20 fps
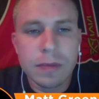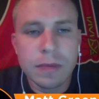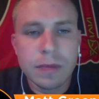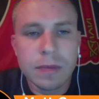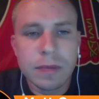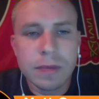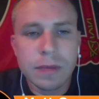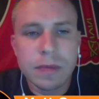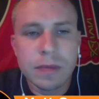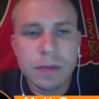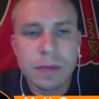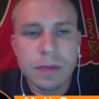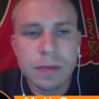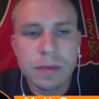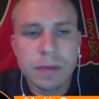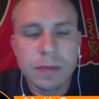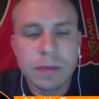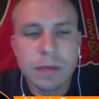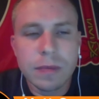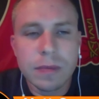
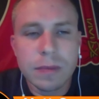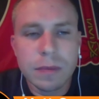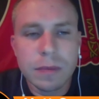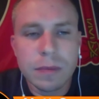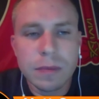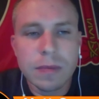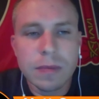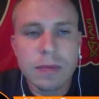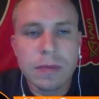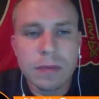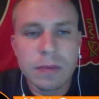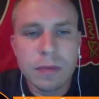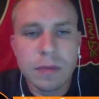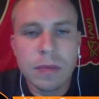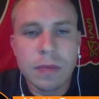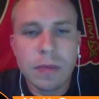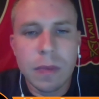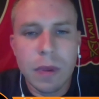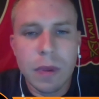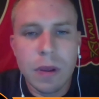
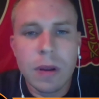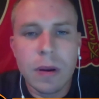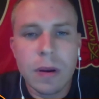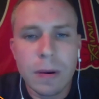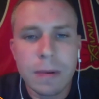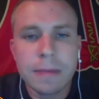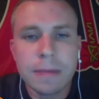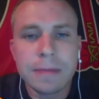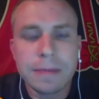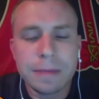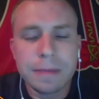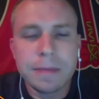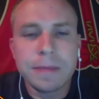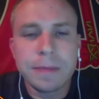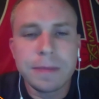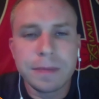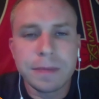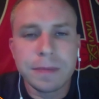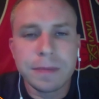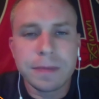
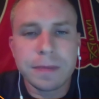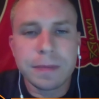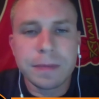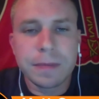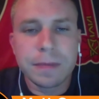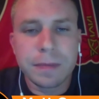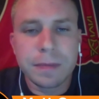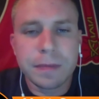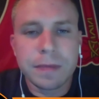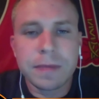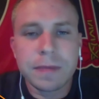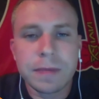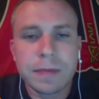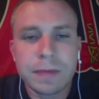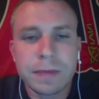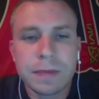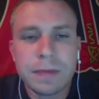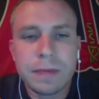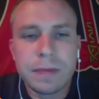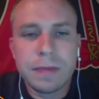
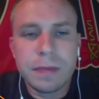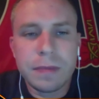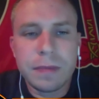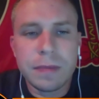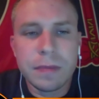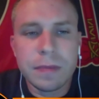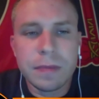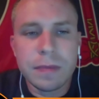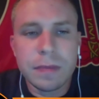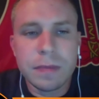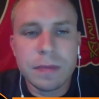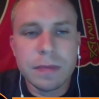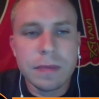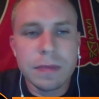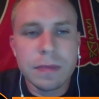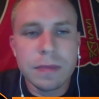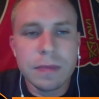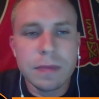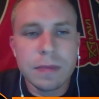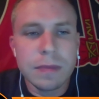
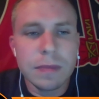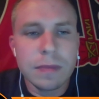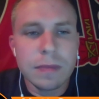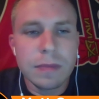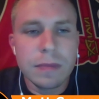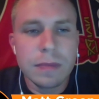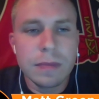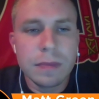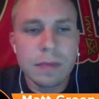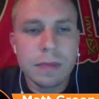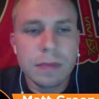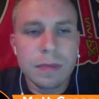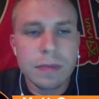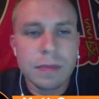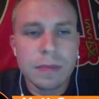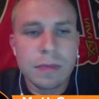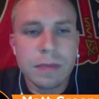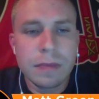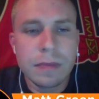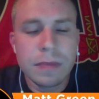
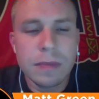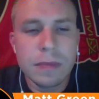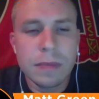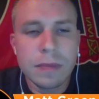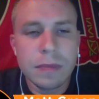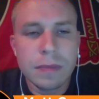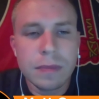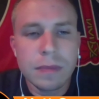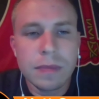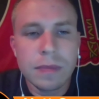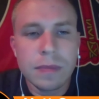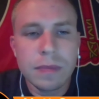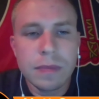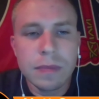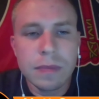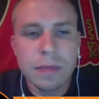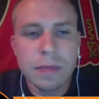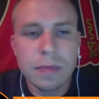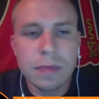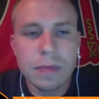
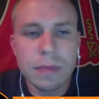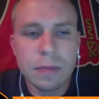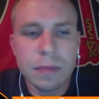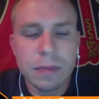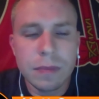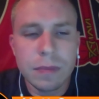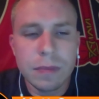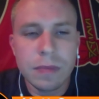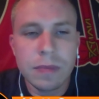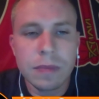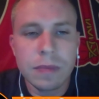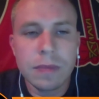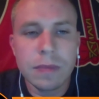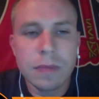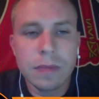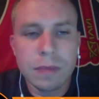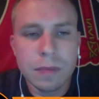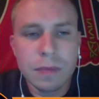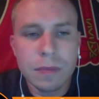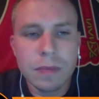This person isn't speaking.